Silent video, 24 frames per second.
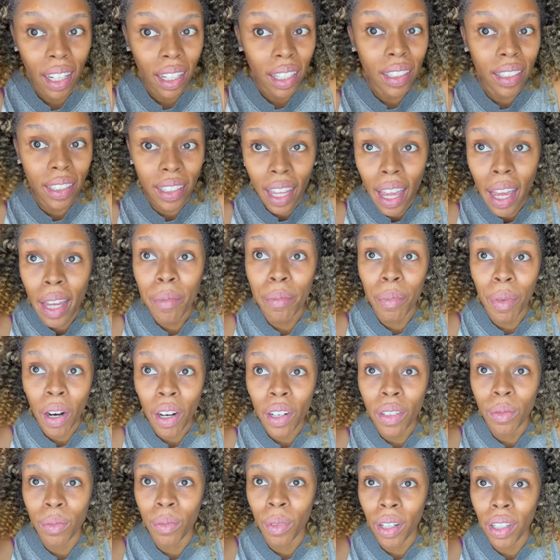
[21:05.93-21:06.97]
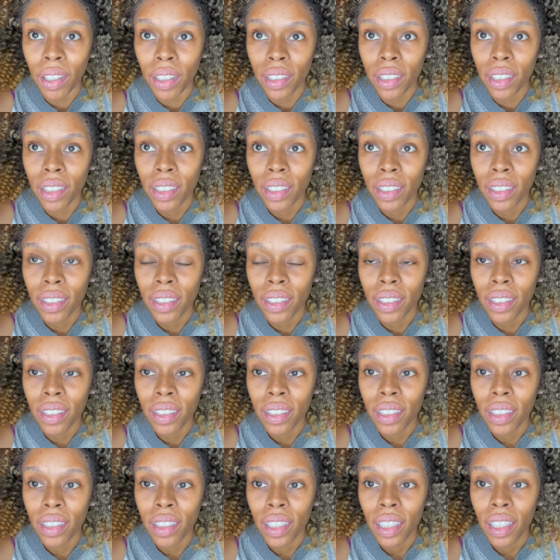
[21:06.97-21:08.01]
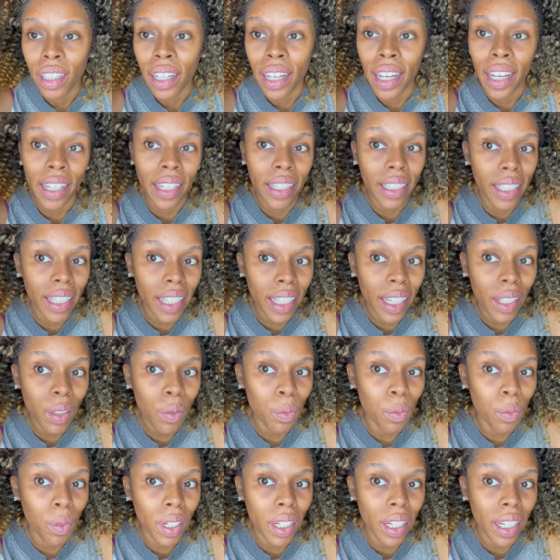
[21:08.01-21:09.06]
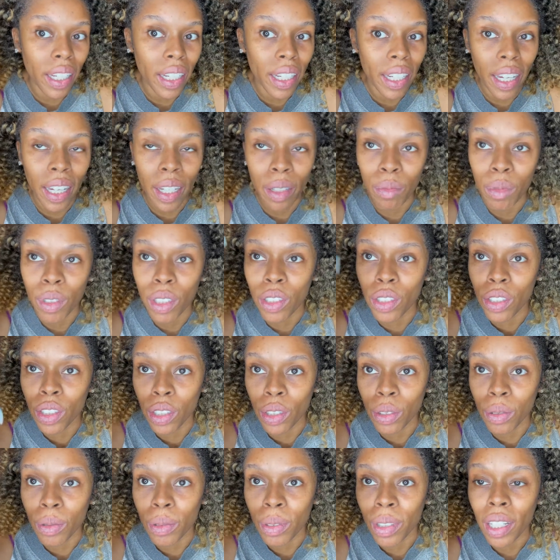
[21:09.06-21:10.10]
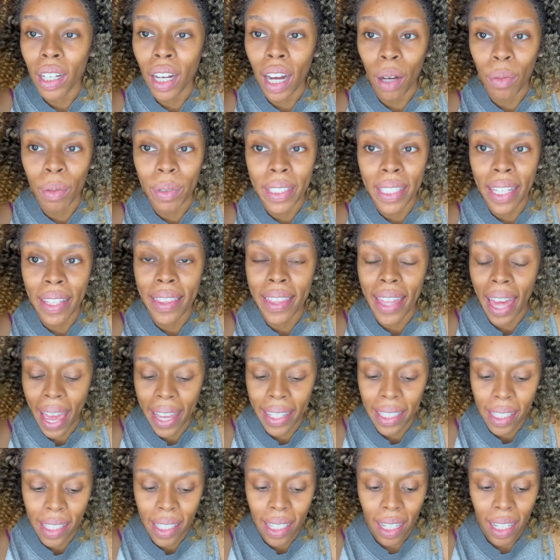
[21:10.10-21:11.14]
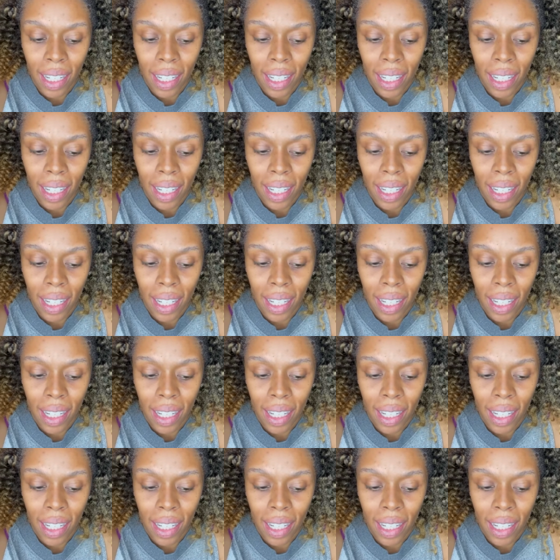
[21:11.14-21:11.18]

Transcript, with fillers: That part worked. It did what it came to do. I will say that.